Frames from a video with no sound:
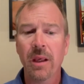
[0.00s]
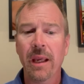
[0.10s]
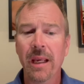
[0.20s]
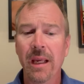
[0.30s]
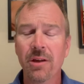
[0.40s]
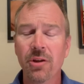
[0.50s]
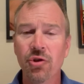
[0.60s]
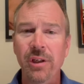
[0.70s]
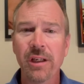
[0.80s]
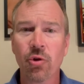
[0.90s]
and
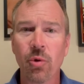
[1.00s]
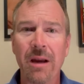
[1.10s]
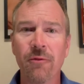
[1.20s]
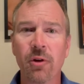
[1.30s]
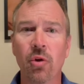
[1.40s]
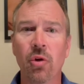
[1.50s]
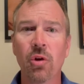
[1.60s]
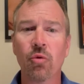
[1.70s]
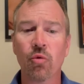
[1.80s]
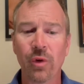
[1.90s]
geographical
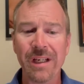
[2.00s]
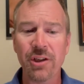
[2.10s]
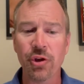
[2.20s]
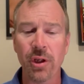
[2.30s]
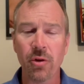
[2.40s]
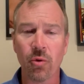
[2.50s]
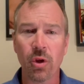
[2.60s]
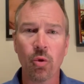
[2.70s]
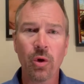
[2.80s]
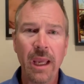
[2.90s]
region or
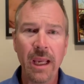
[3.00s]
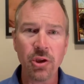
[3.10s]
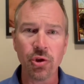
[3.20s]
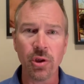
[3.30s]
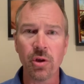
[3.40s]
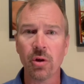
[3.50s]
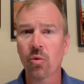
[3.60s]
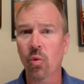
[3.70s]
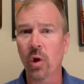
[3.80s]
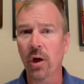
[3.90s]
location
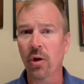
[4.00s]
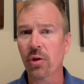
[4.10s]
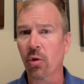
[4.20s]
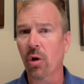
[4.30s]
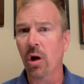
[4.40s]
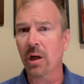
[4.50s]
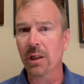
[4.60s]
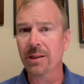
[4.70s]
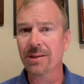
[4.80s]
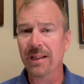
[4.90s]
where your
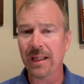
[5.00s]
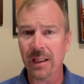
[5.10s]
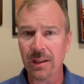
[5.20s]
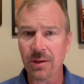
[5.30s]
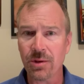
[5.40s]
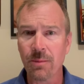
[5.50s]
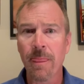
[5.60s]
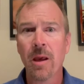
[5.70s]
audience is.